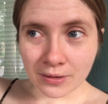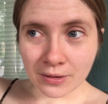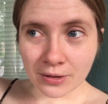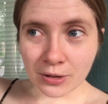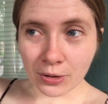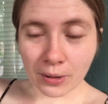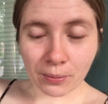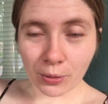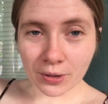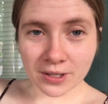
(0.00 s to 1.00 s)
so that
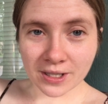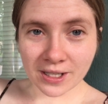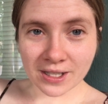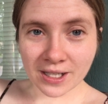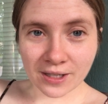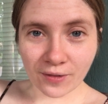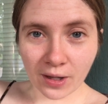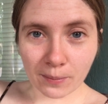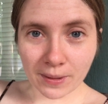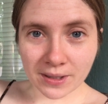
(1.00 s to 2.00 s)
port cities can
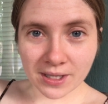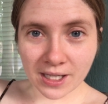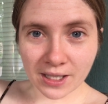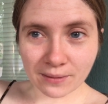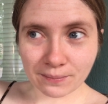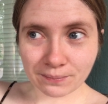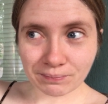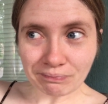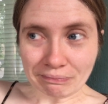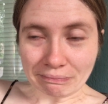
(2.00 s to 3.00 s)
develop as needed.
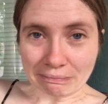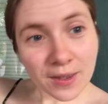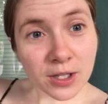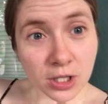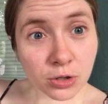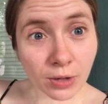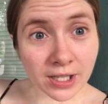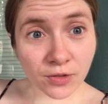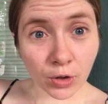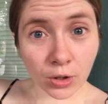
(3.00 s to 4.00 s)
This is
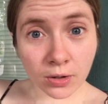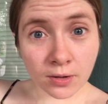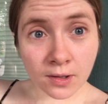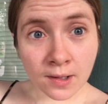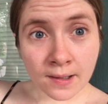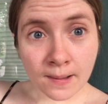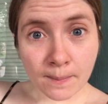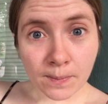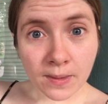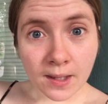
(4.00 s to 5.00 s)
stressful.
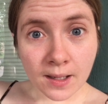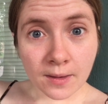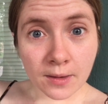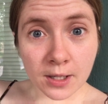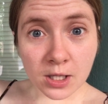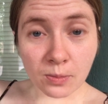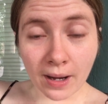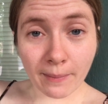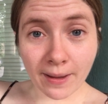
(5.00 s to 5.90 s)
This is why in my